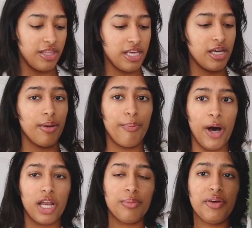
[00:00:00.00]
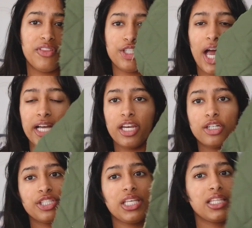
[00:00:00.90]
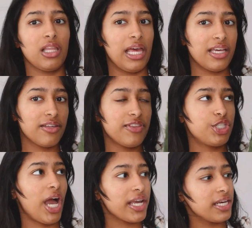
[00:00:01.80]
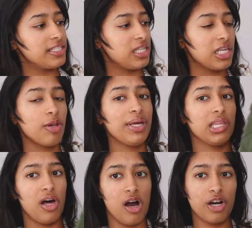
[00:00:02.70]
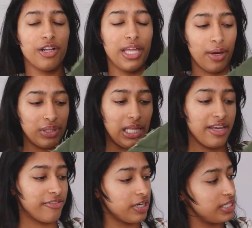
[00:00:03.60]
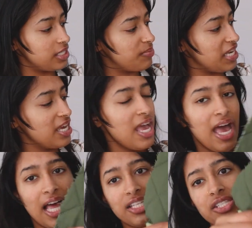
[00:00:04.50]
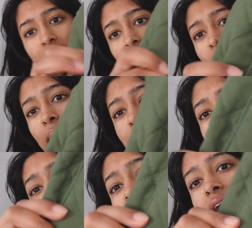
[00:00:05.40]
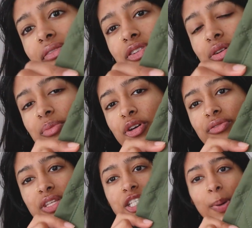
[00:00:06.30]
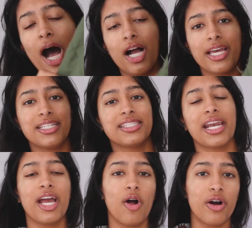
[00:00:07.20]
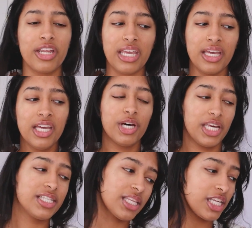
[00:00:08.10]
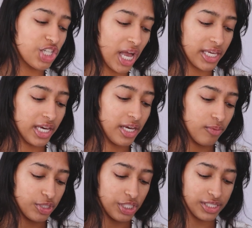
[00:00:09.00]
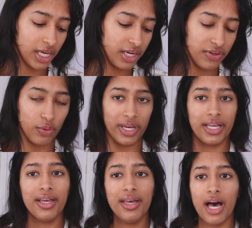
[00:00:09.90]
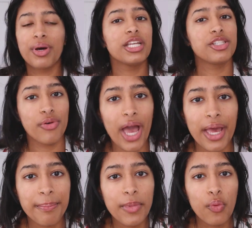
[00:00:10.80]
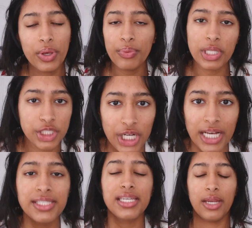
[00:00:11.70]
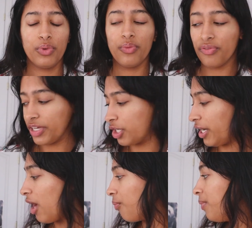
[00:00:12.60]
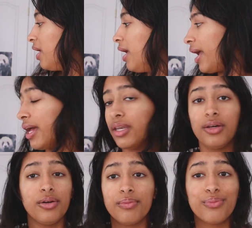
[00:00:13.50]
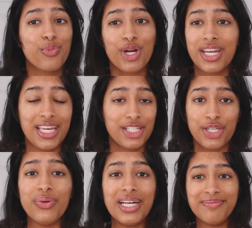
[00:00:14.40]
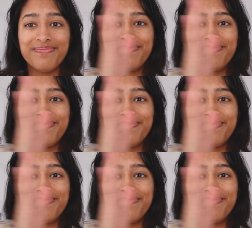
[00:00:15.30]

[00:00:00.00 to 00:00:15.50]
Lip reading: the bottom of the jacket, or just like the length of the jacket, is a little bit longer than I would like for it to be. And so I'm going to have to remove these pockets that I already put into the jacket, which is kind of annoying, but it's okay. We will adjust and we will figure it out. And we're gonna get to it.